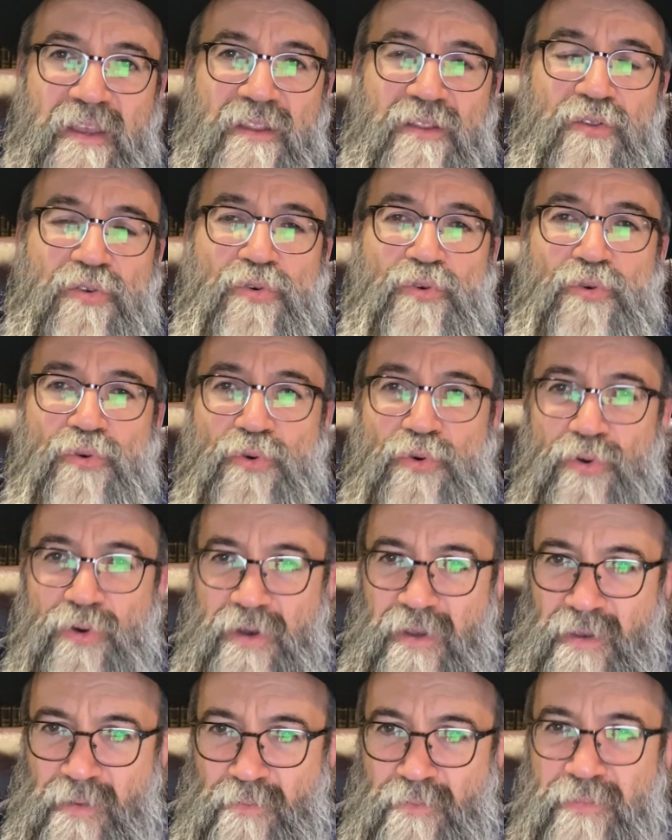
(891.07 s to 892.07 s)
to
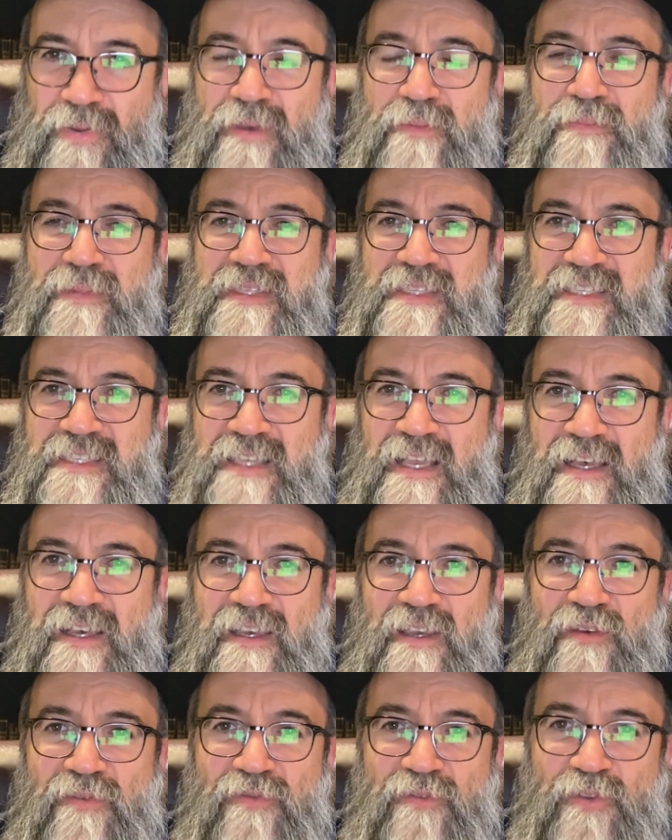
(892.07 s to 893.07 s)
be
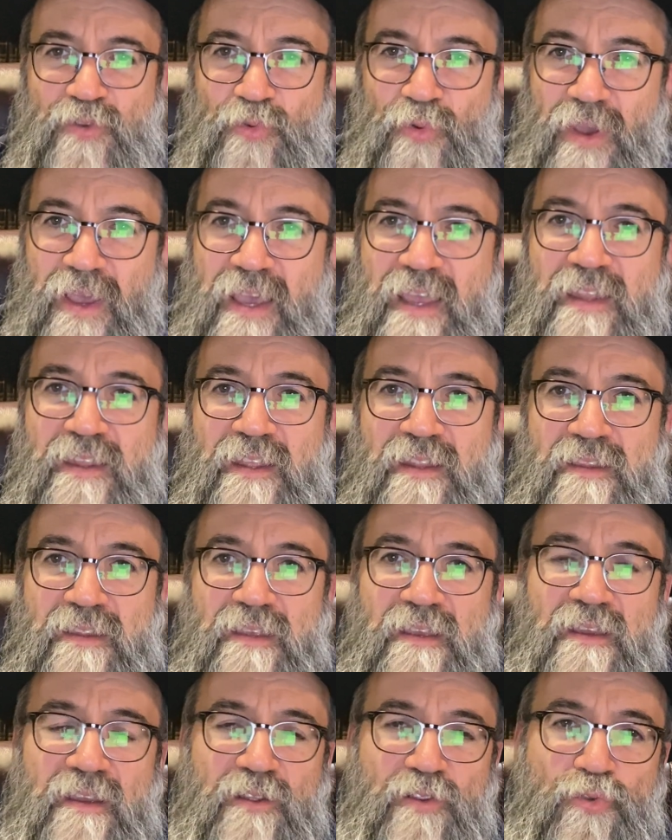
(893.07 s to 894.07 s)
metzaref, to add it
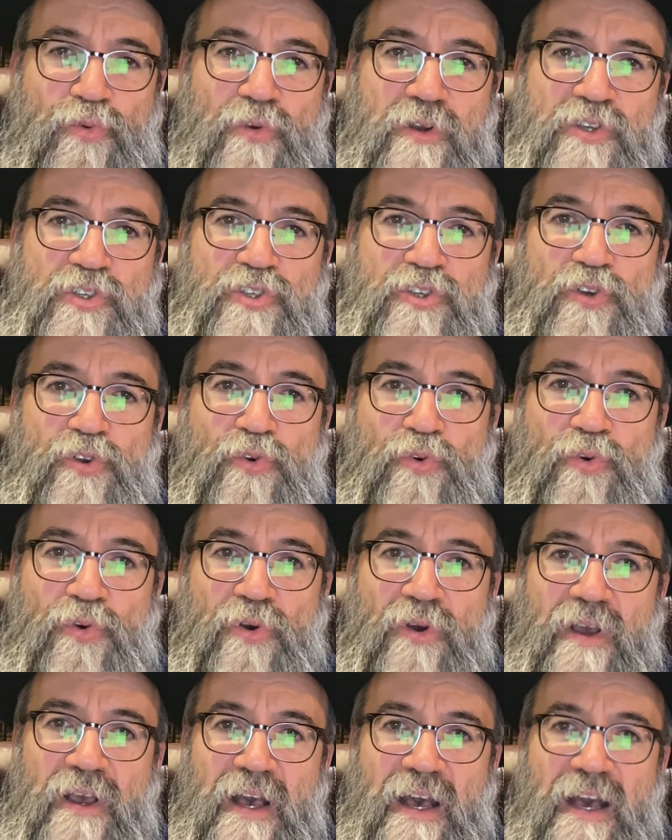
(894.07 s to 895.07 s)
to a
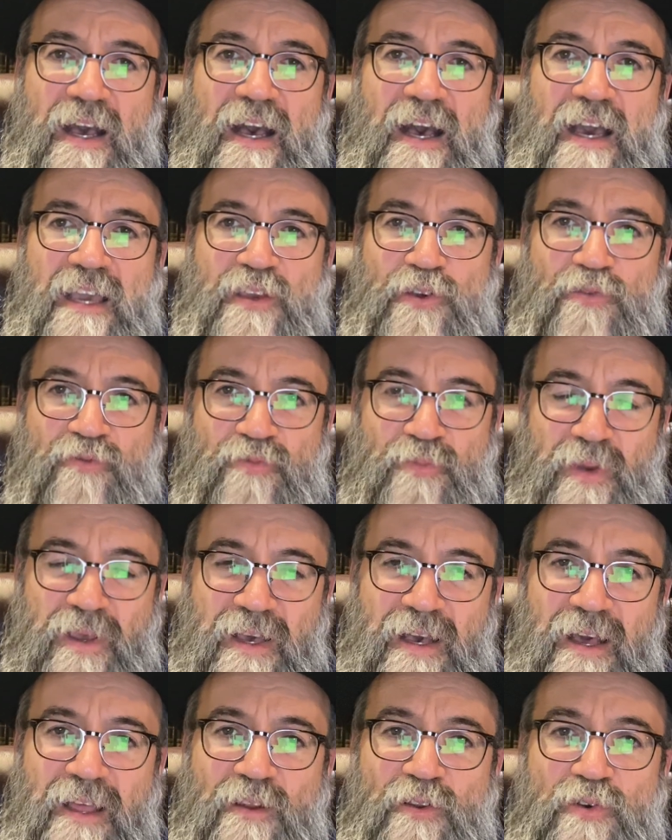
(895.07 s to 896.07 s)
shiur a chayav
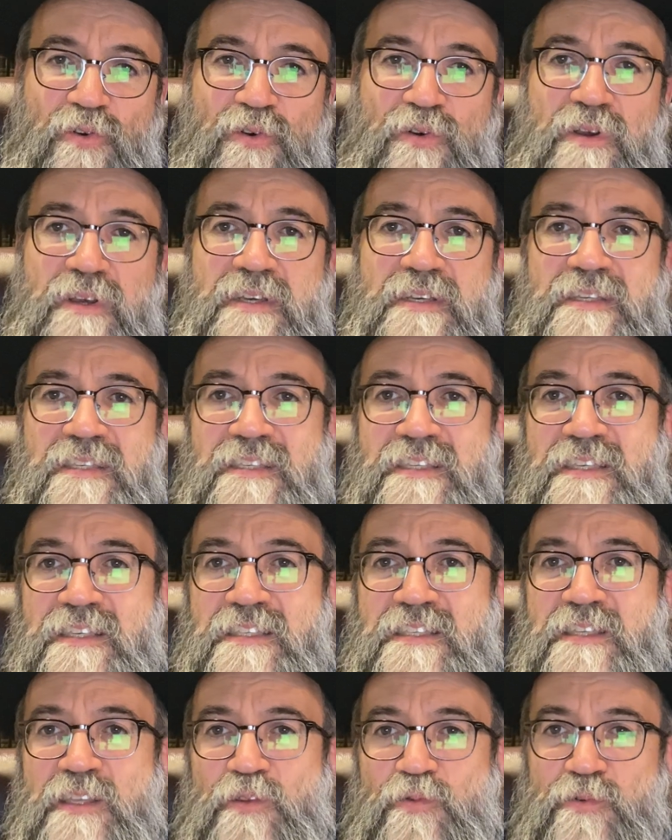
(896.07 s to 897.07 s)
bechalo,
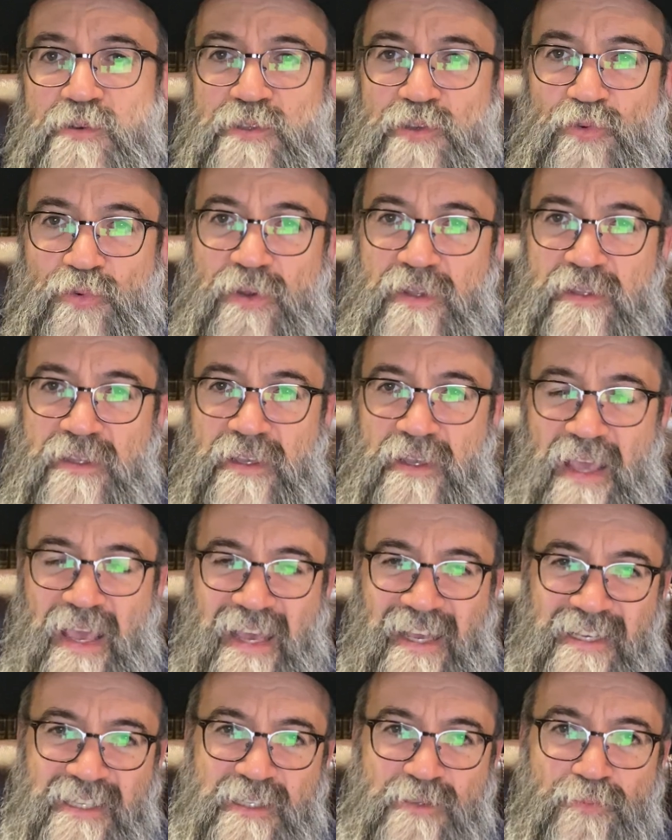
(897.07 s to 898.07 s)
since it was already
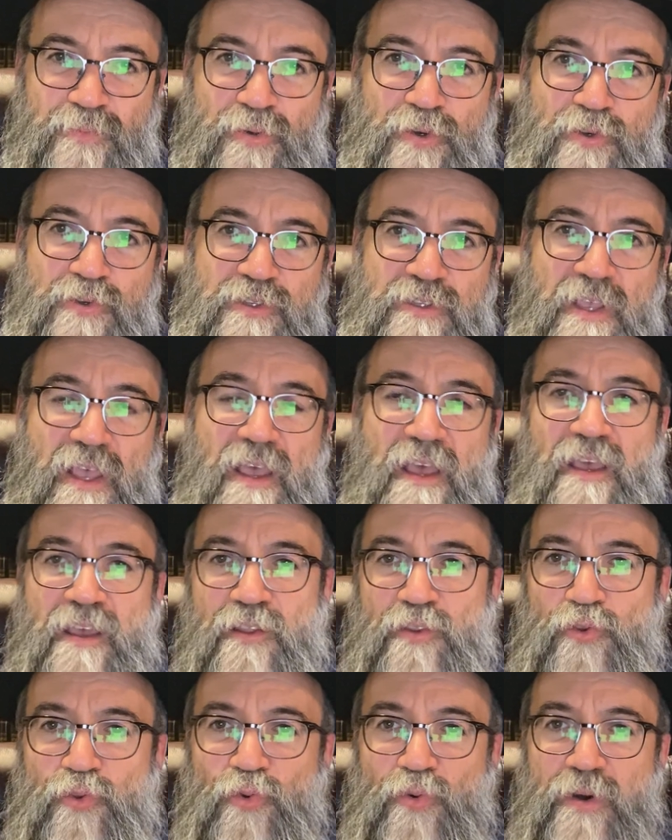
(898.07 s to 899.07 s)
exposed
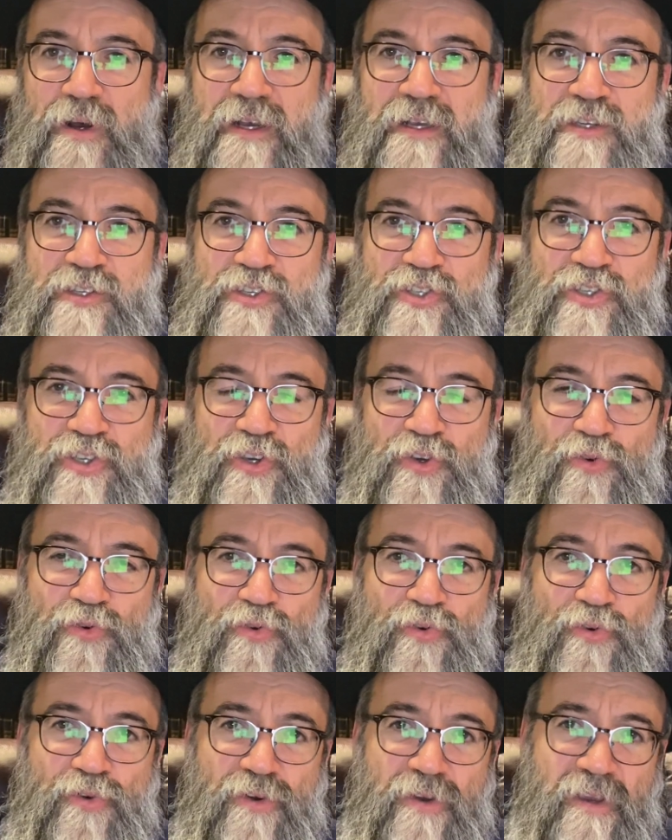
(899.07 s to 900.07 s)
to a
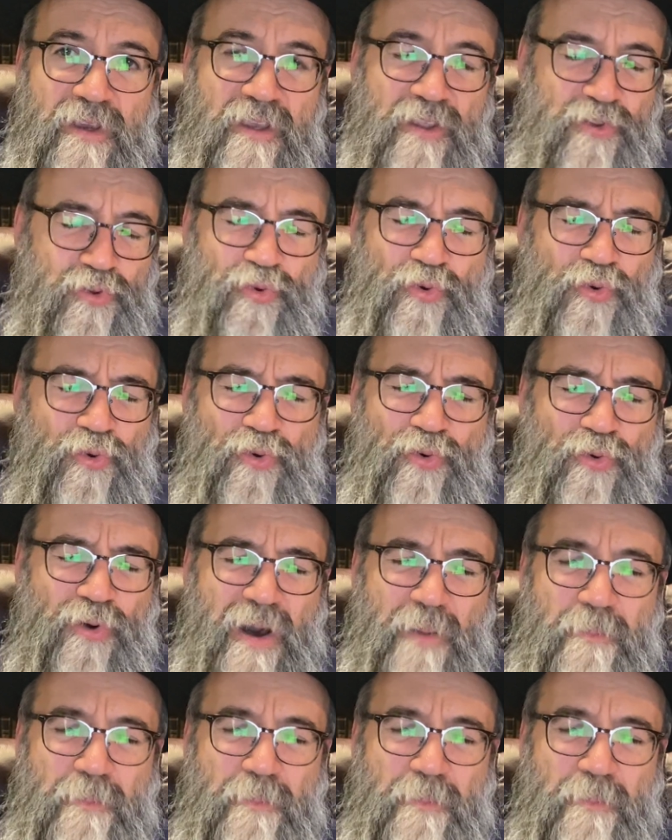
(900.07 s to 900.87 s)
shiur, to a